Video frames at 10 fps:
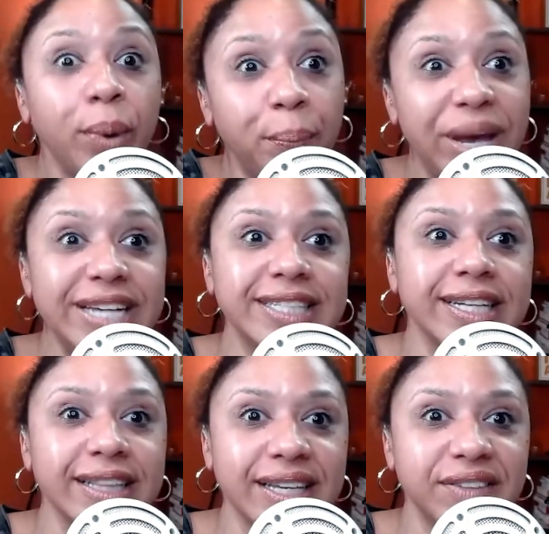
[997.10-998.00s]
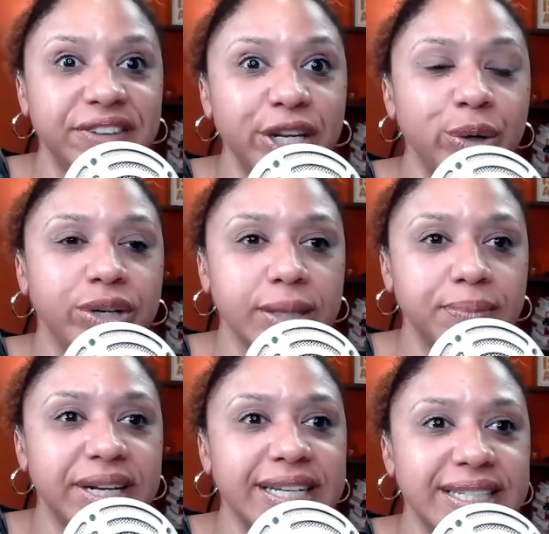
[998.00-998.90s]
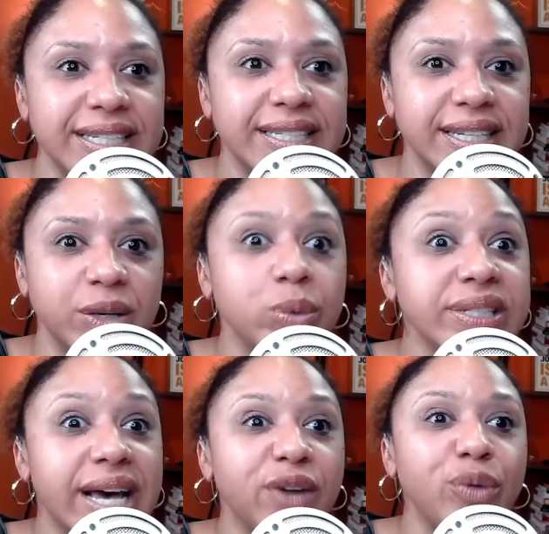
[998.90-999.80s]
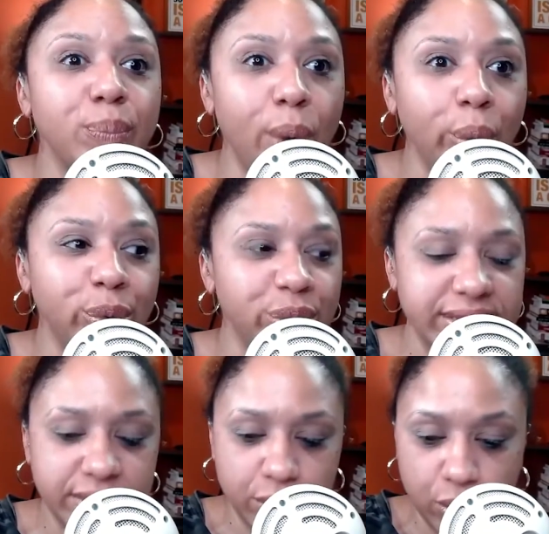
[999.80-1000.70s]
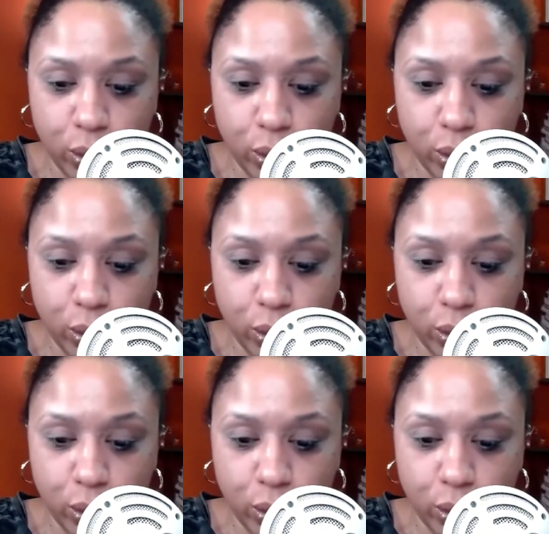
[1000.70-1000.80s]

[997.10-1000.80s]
But basically, the video clip that I did see was that of a motorist